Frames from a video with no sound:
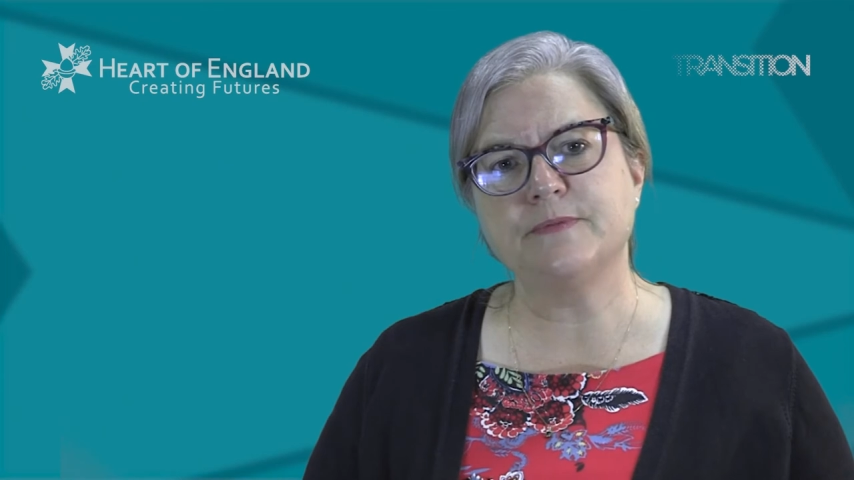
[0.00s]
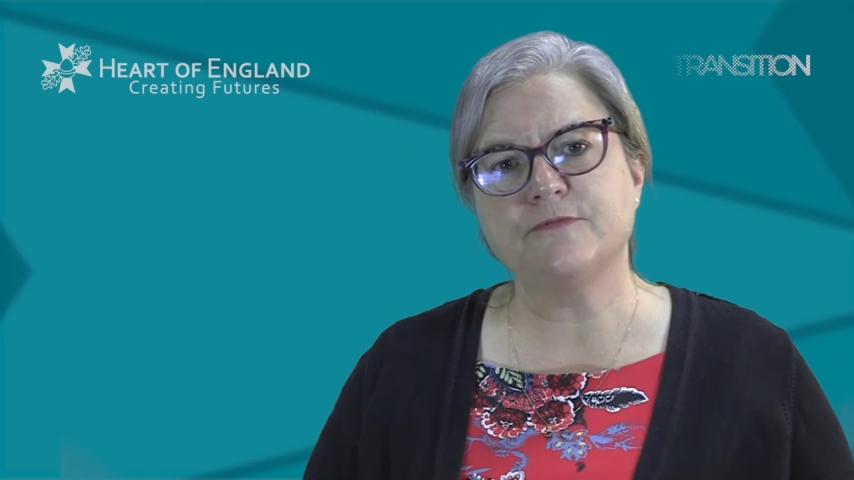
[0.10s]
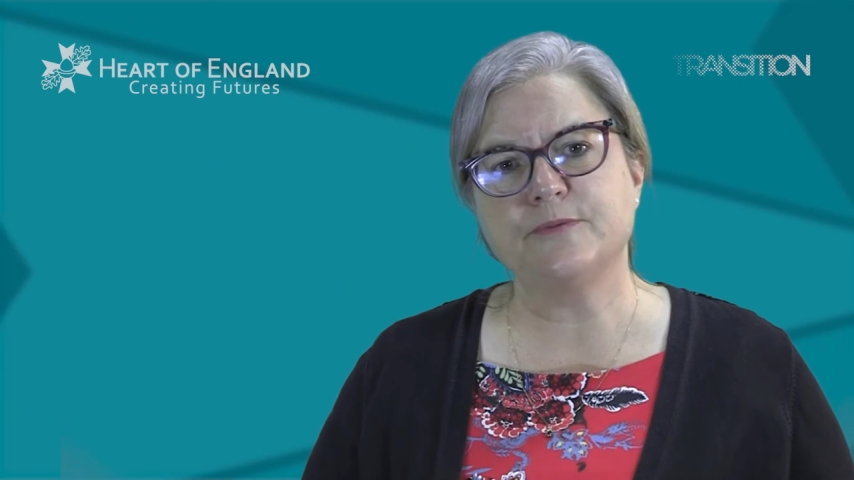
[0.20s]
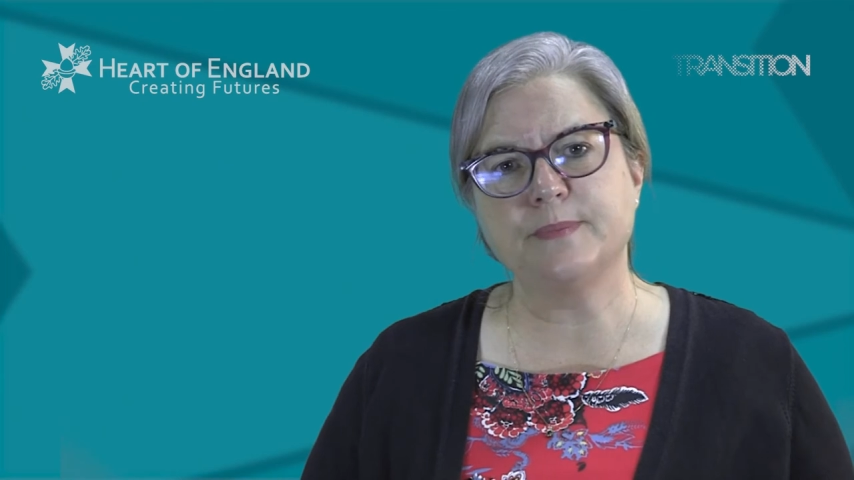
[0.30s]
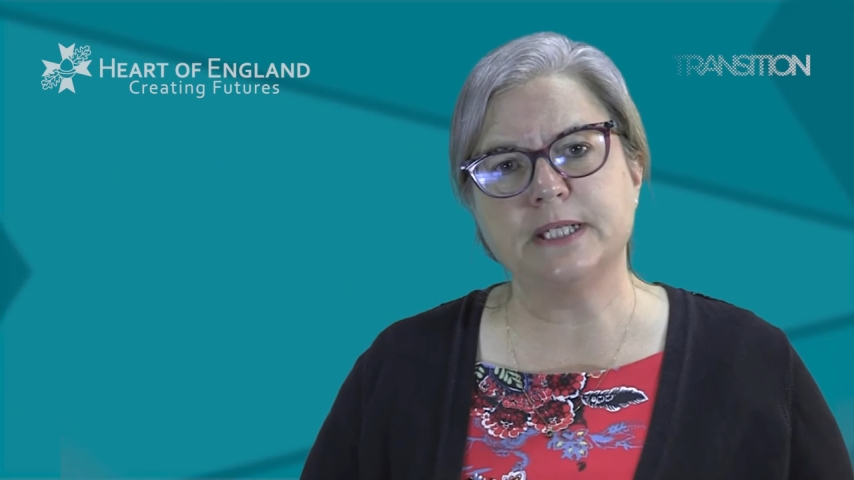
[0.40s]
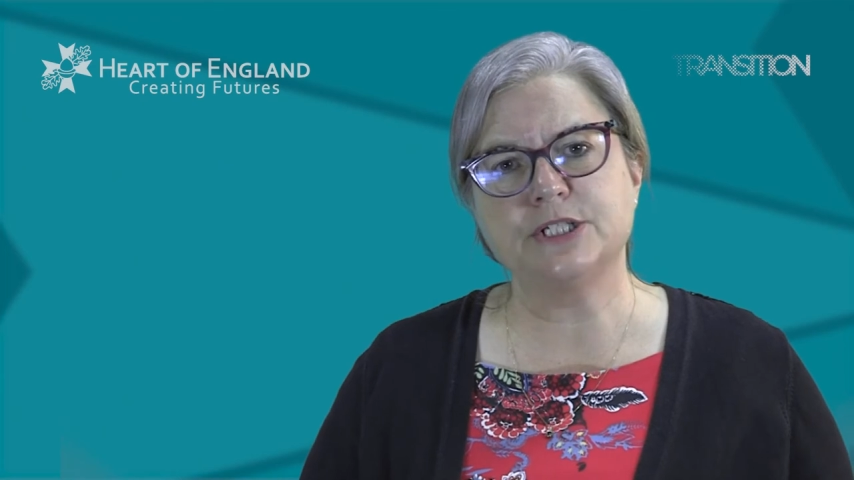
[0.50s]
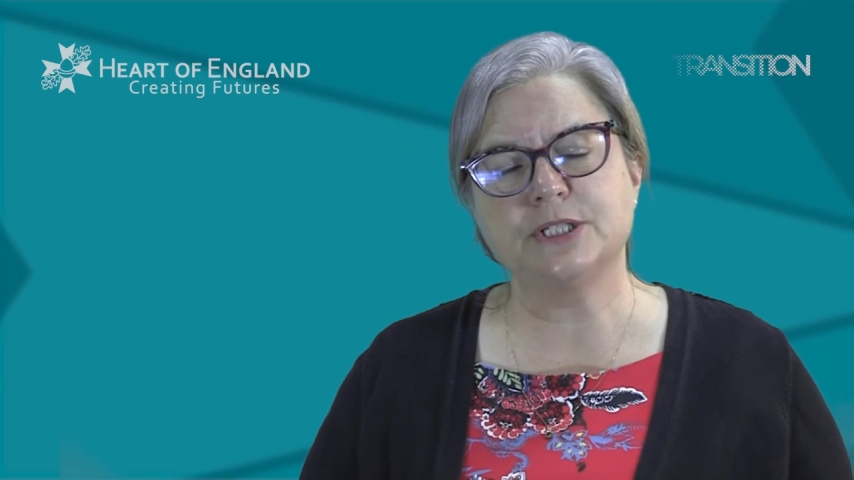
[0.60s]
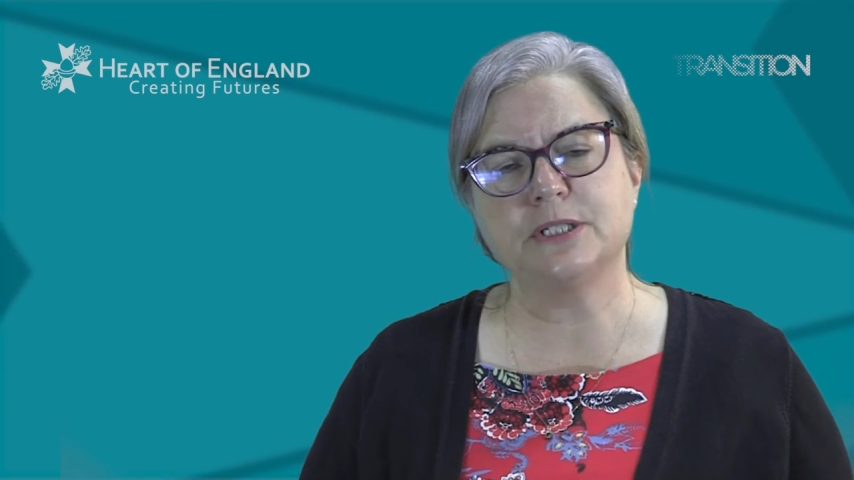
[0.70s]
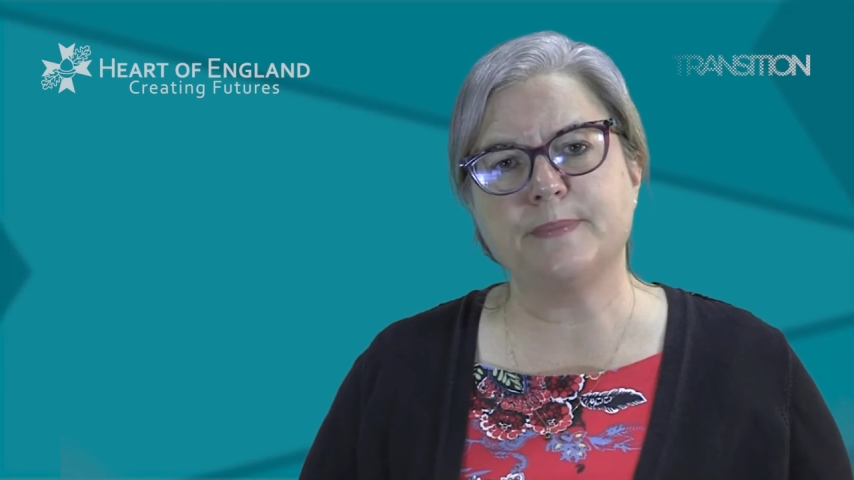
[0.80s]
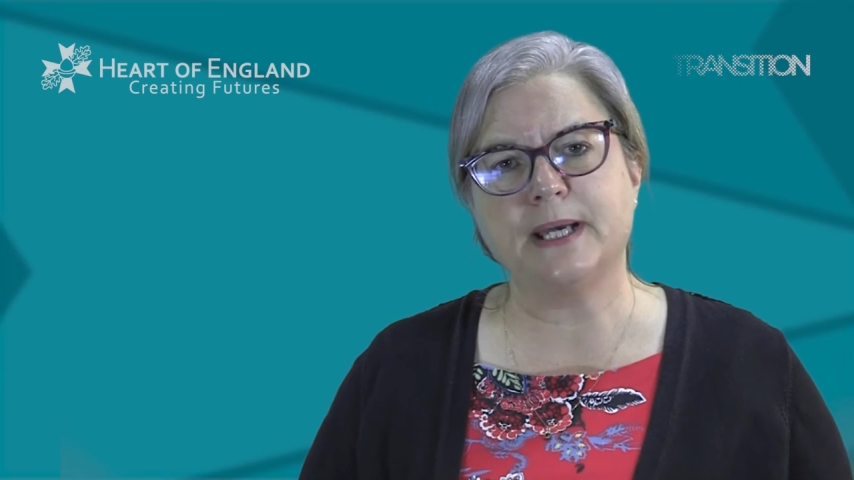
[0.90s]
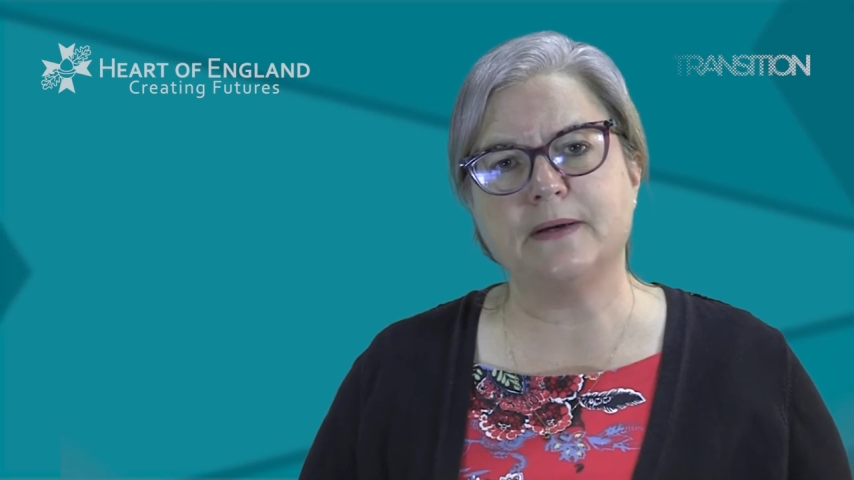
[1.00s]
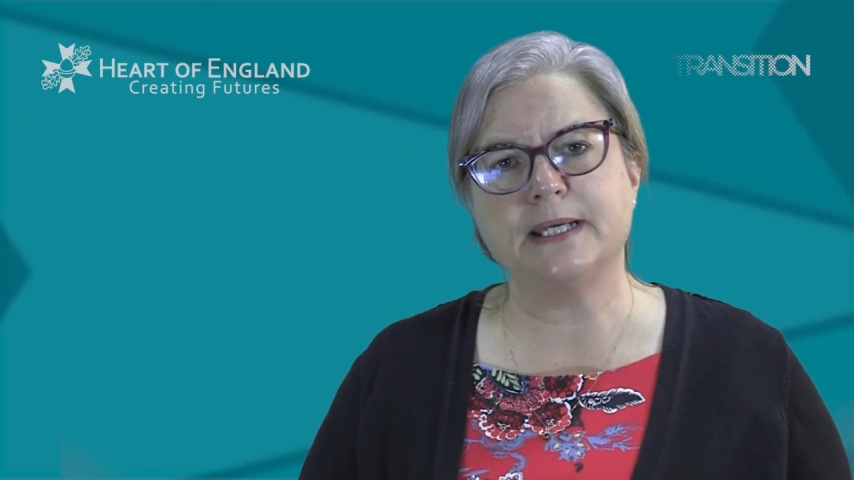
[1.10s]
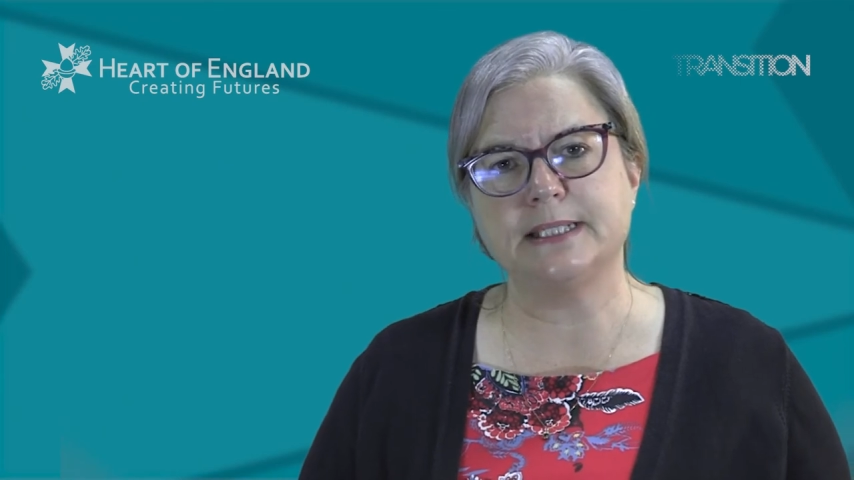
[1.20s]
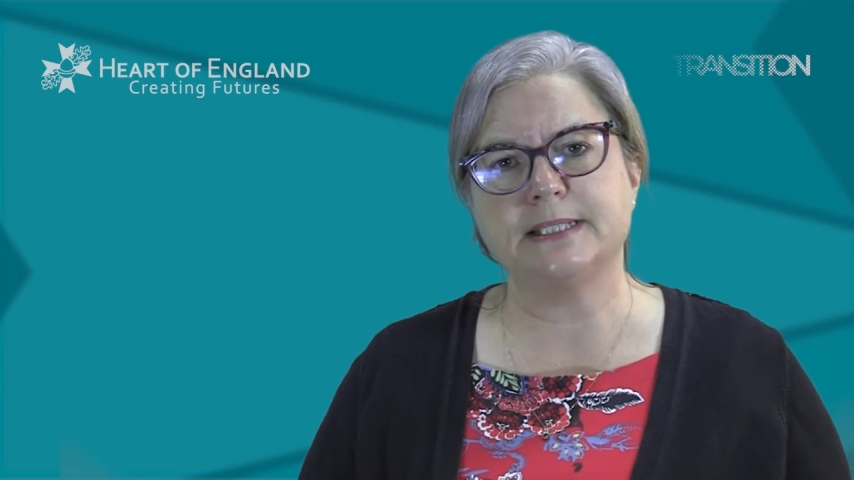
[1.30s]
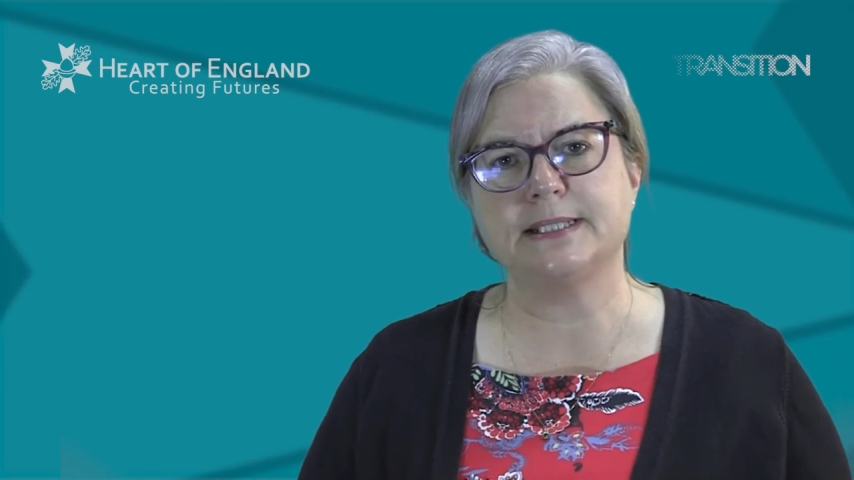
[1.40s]
information about
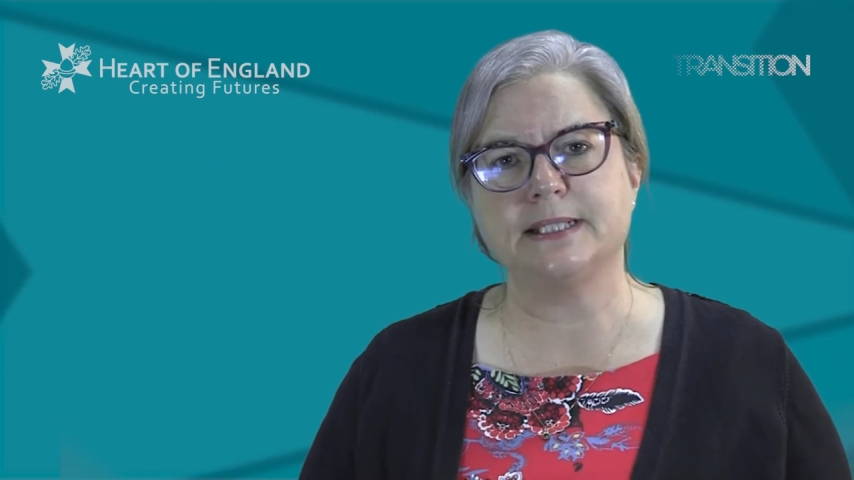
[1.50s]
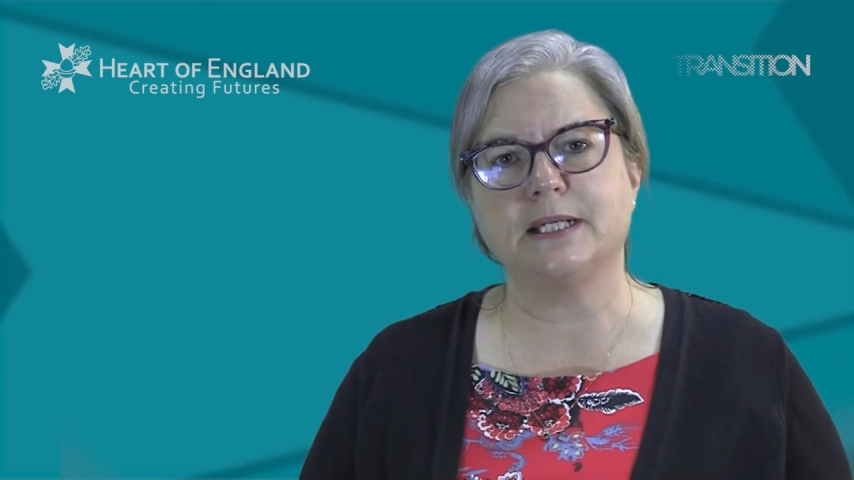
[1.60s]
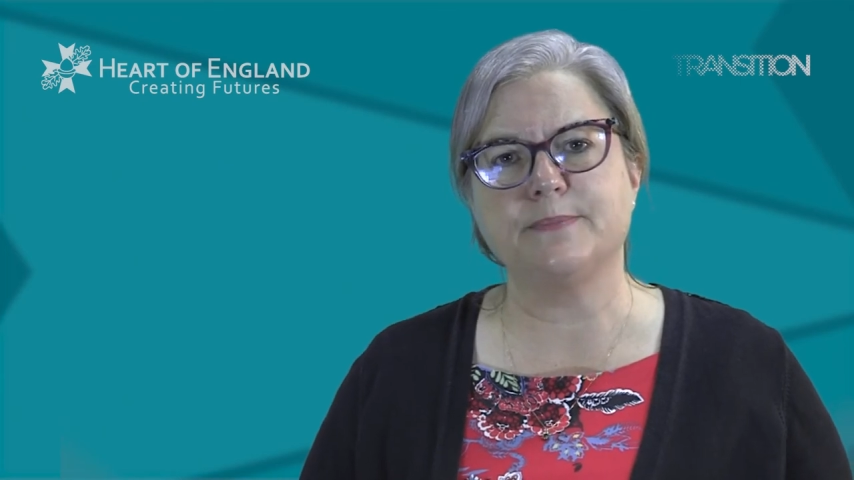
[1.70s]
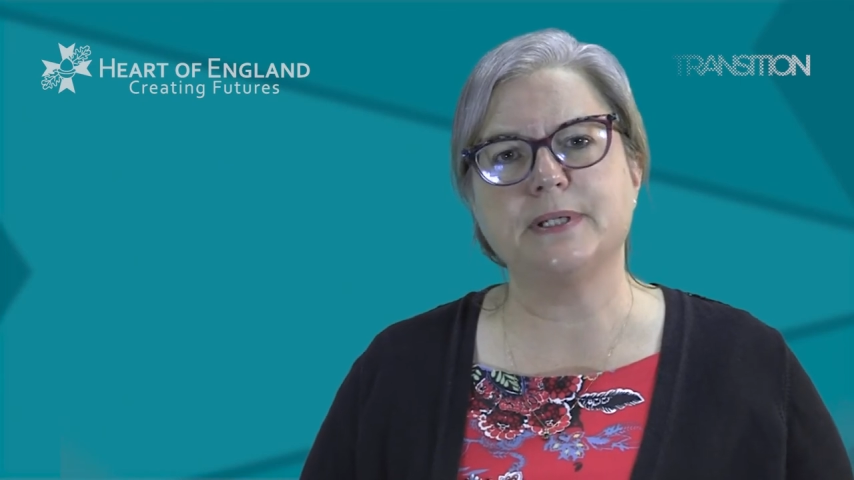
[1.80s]
Insight,